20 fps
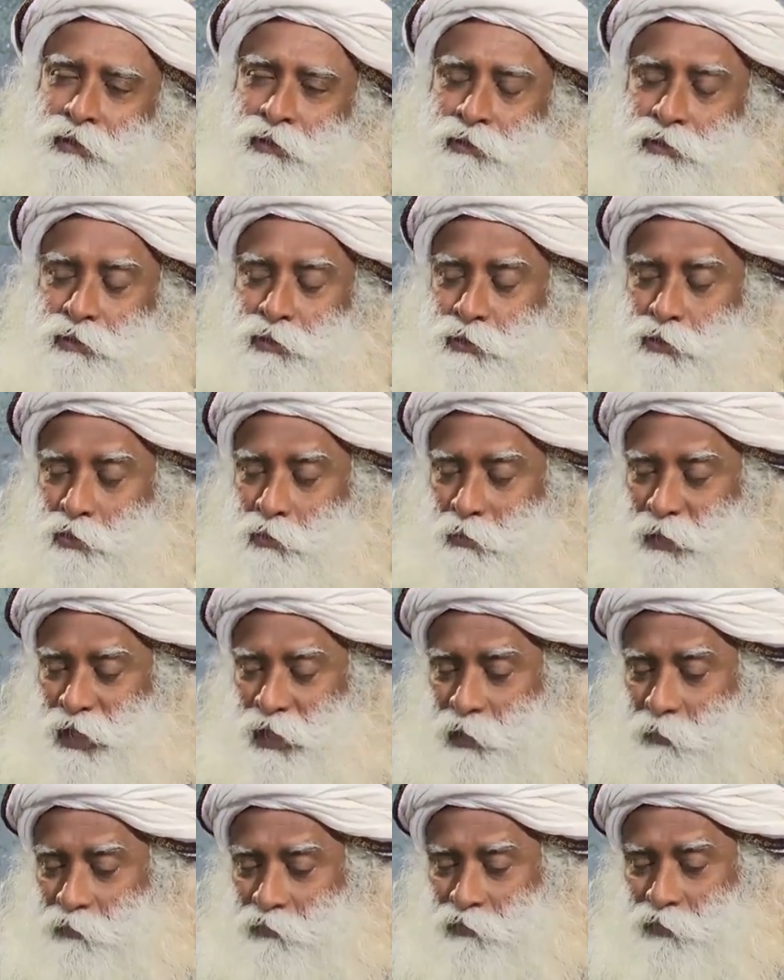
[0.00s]
So to
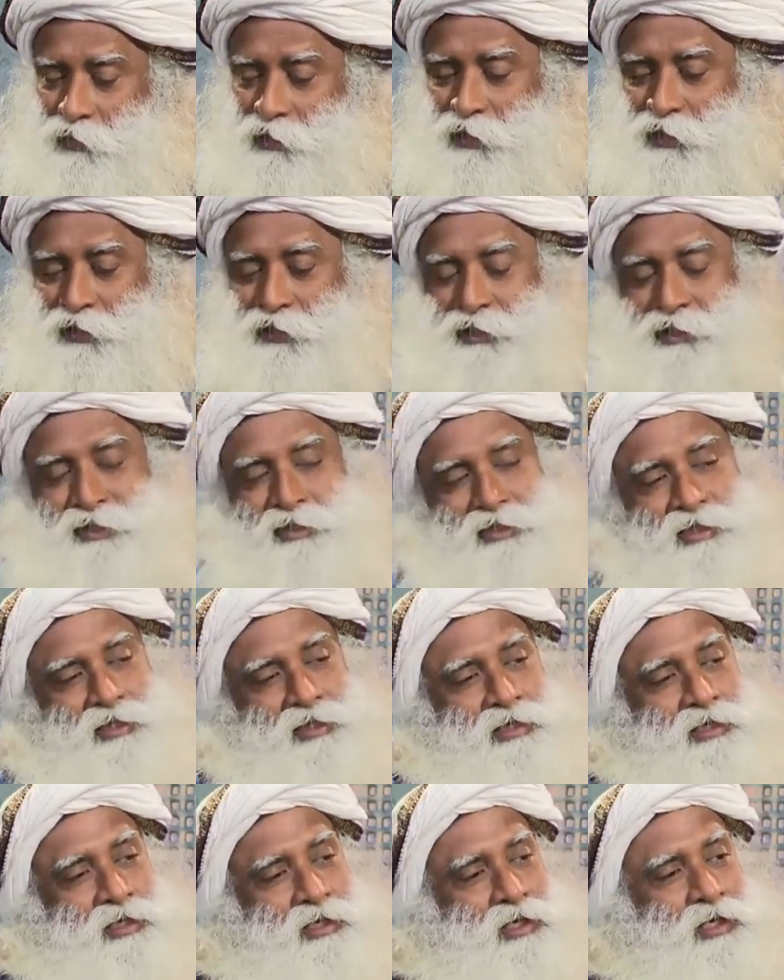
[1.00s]
make up for
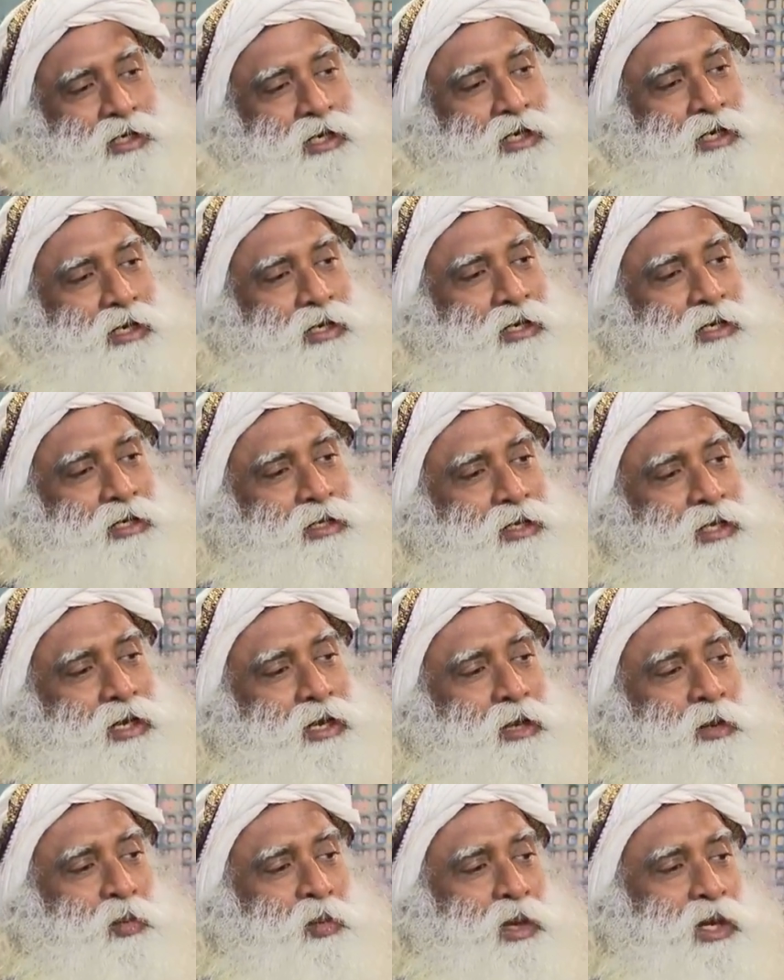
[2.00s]
this, in India there
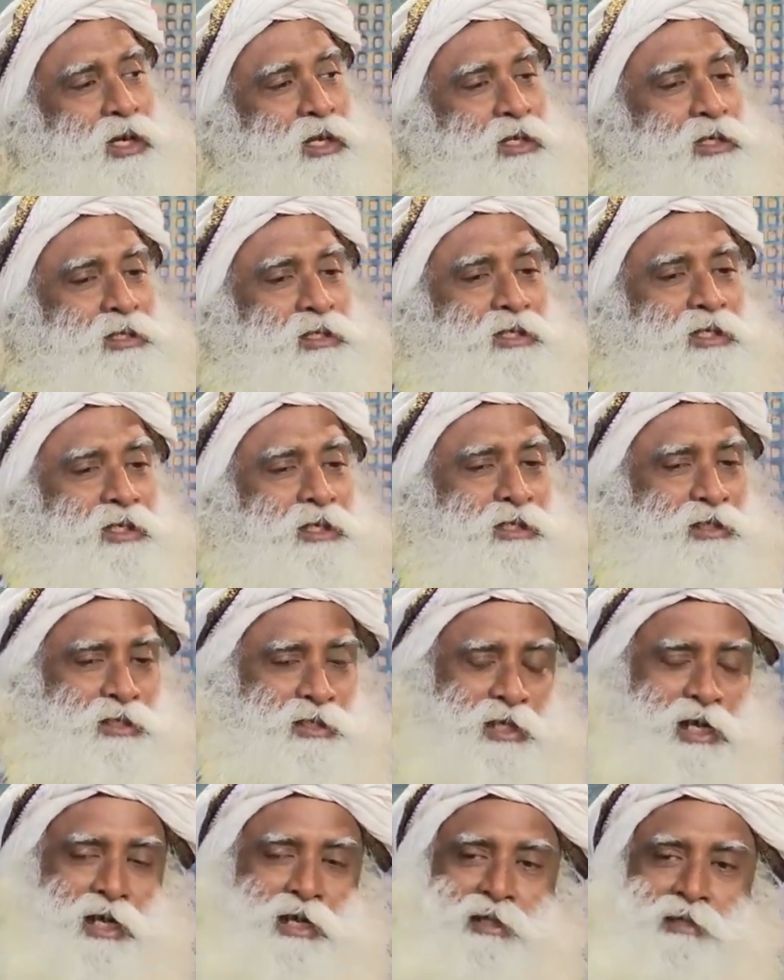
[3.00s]
are various things
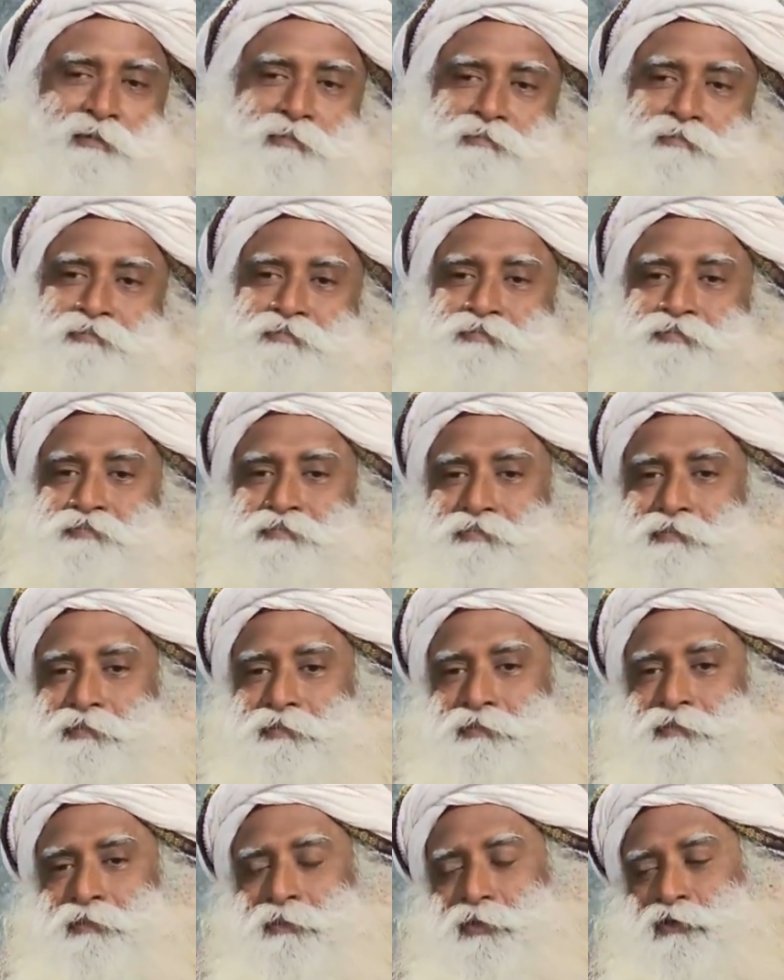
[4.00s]
done
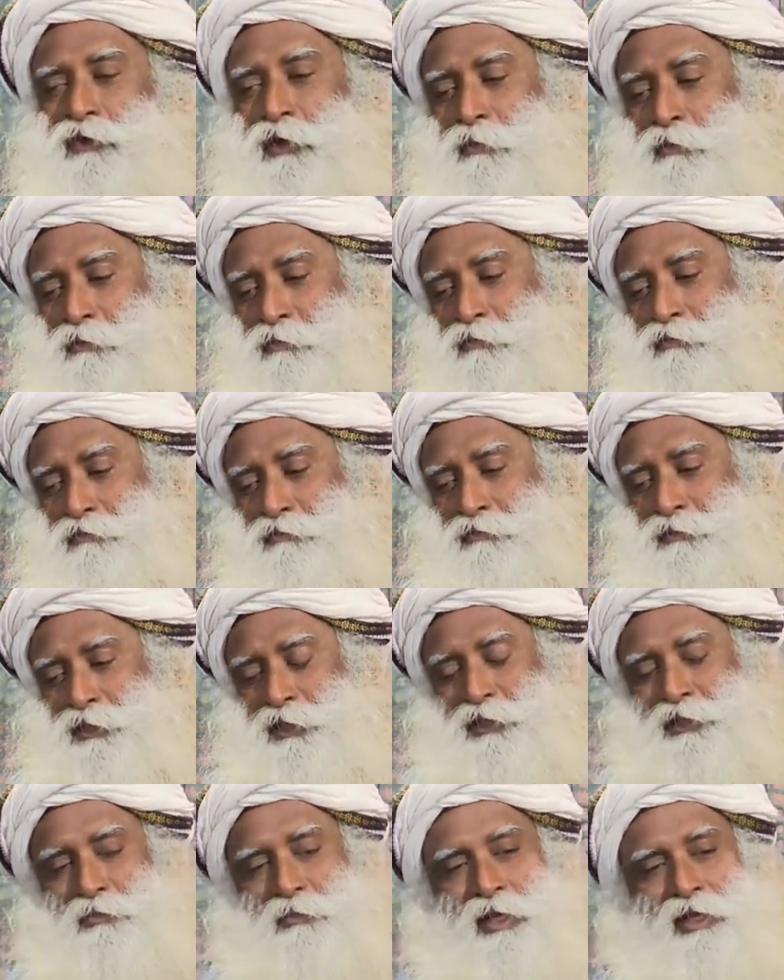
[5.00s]
from
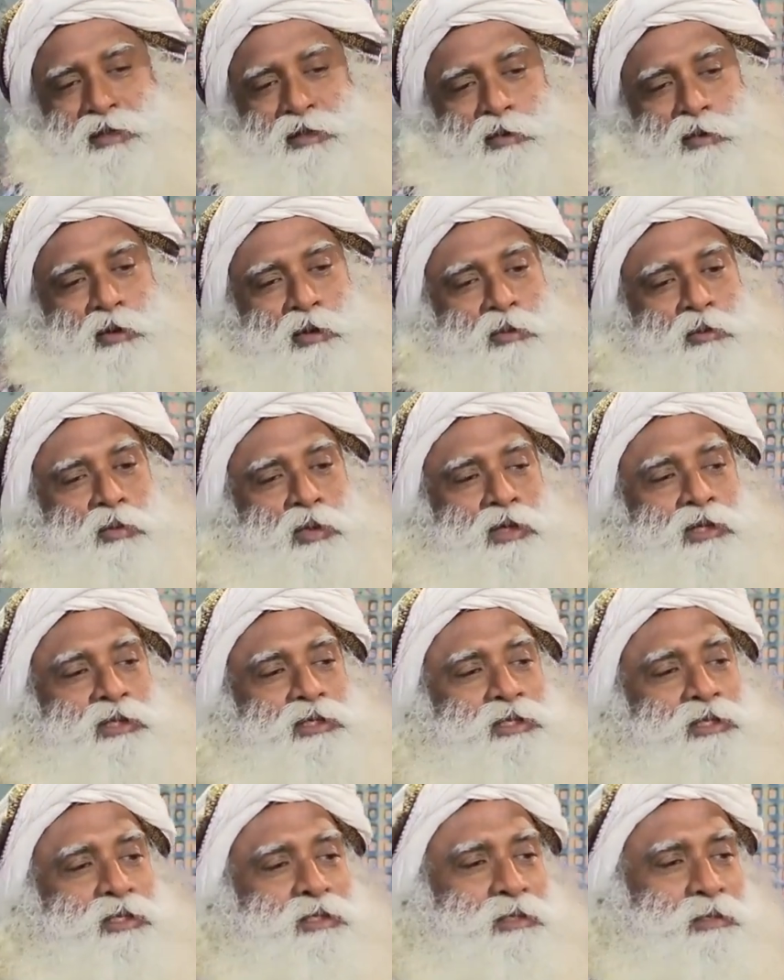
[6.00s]
this month
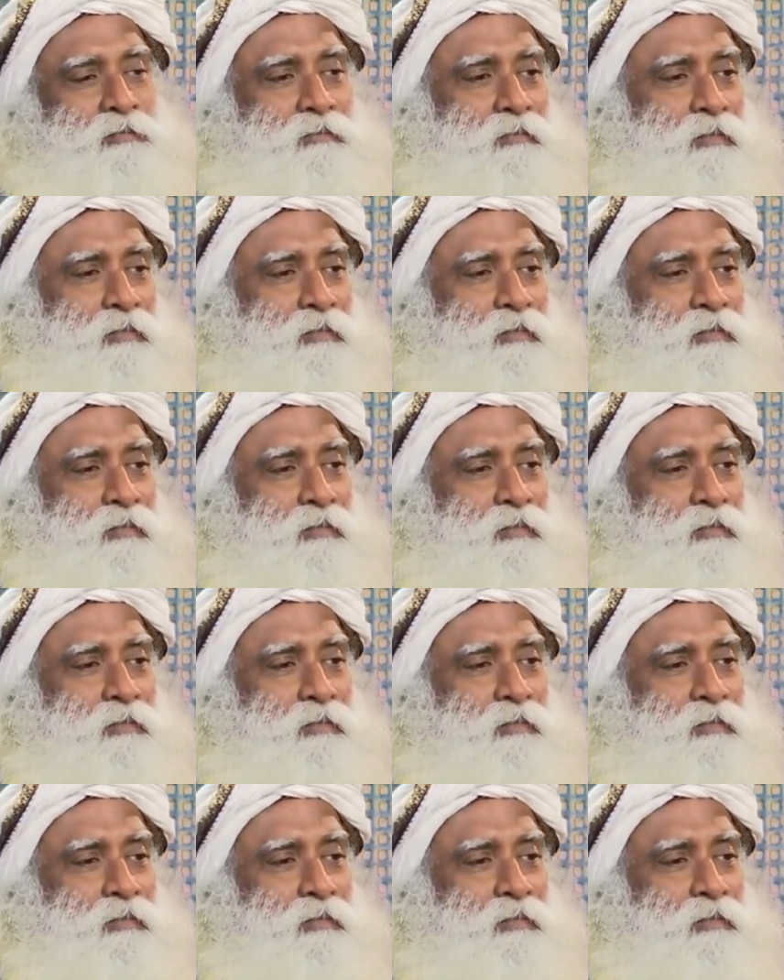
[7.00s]
onwards.